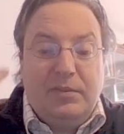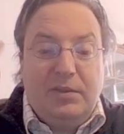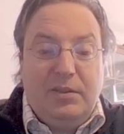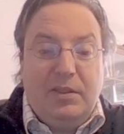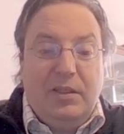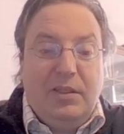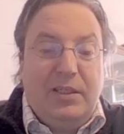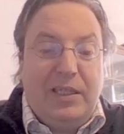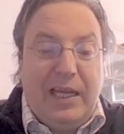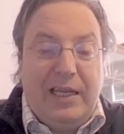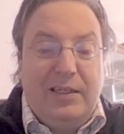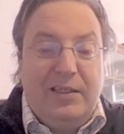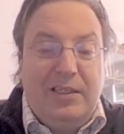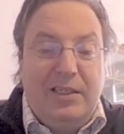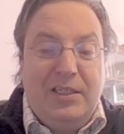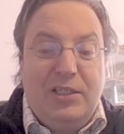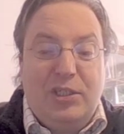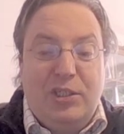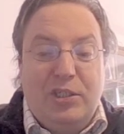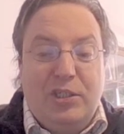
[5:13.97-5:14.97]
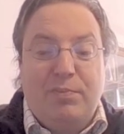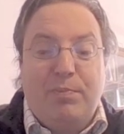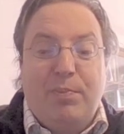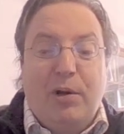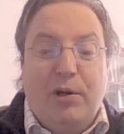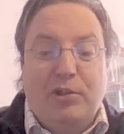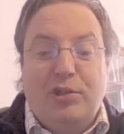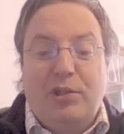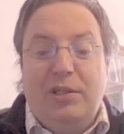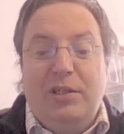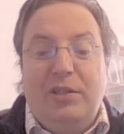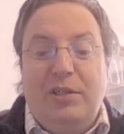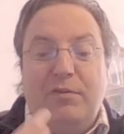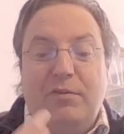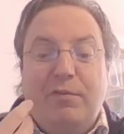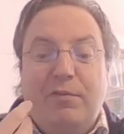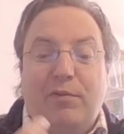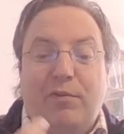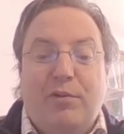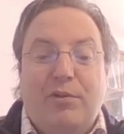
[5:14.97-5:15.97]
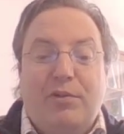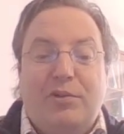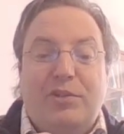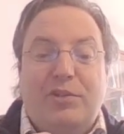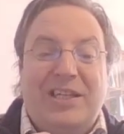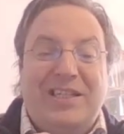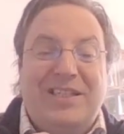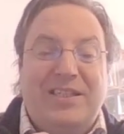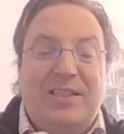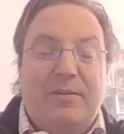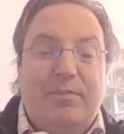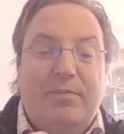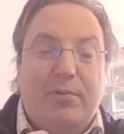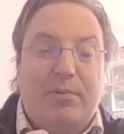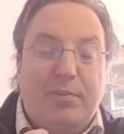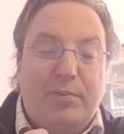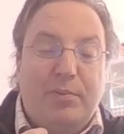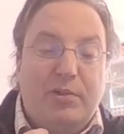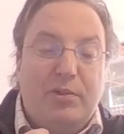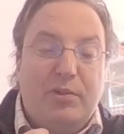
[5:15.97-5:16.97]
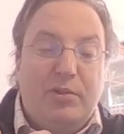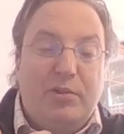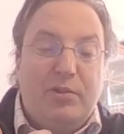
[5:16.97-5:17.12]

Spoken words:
again, this is partially for testing purposes.